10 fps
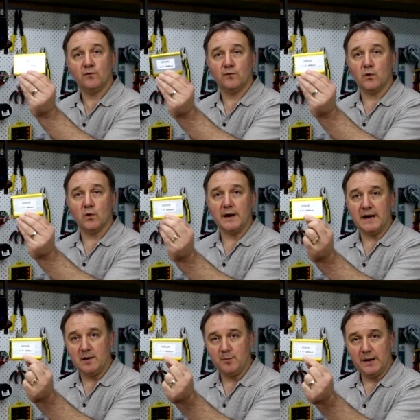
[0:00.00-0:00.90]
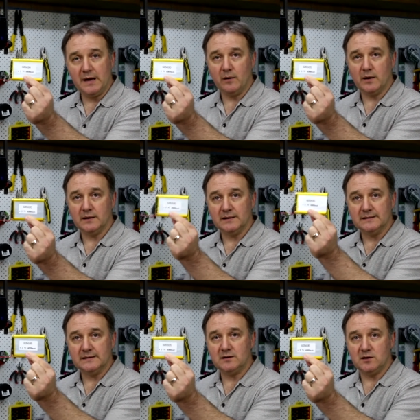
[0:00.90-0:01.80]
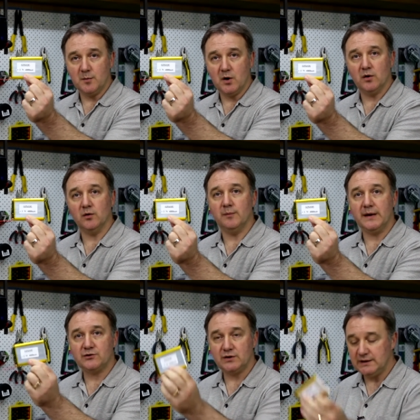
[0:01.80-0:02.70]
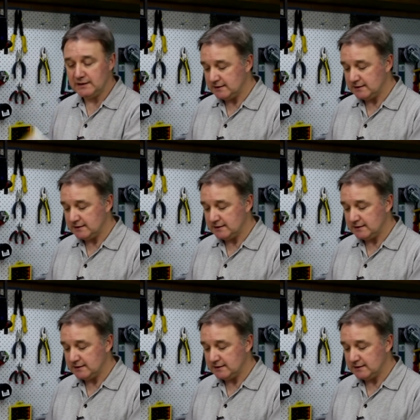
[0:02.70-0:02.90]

4 amp hour lithium ion battery